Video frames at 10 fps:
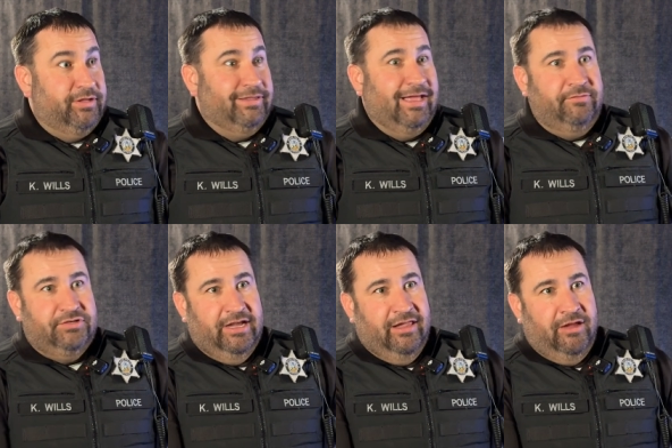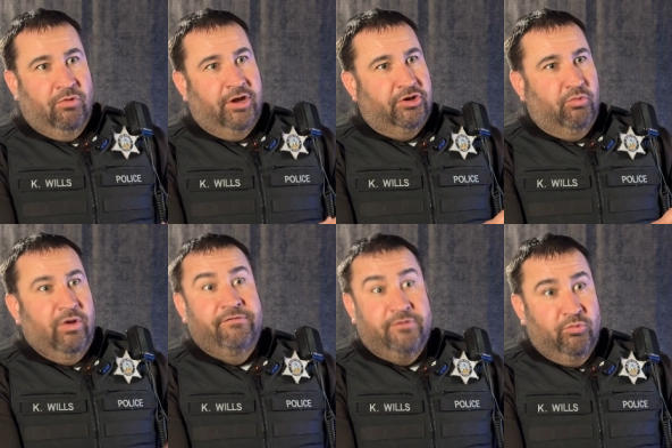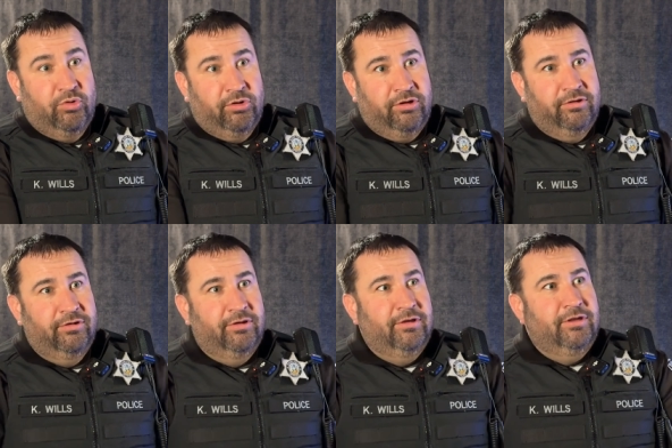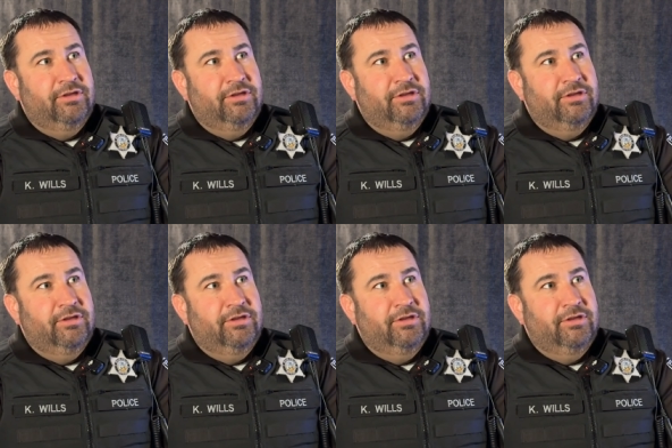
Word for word: the lifestyle I wanted away from work mm-hmm.